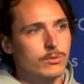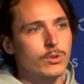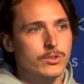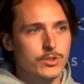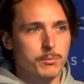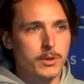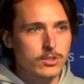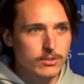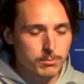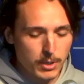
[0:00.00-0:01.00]
Cross-chain
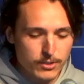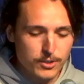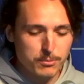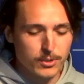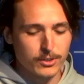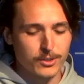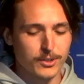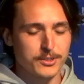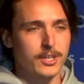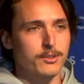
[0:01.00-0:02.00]
messaging
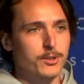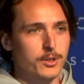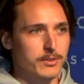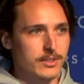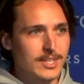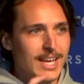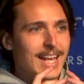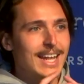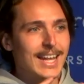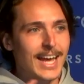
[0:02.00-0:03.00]
protocols are sort of this
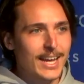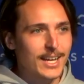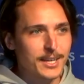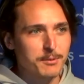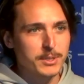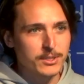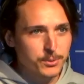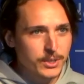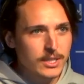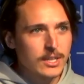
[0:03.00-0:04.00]
layer in
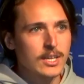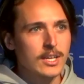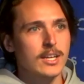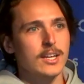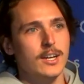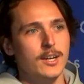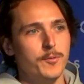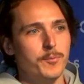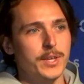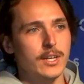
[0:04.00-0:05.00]
between
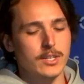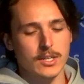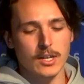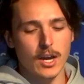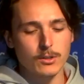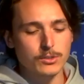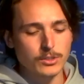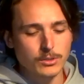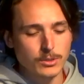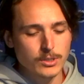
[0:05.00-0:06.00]
that allow
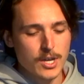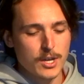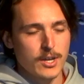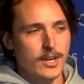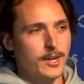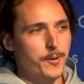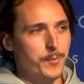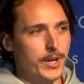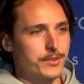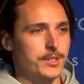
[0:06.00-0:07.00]
you
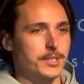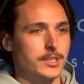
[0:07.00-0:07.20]
as an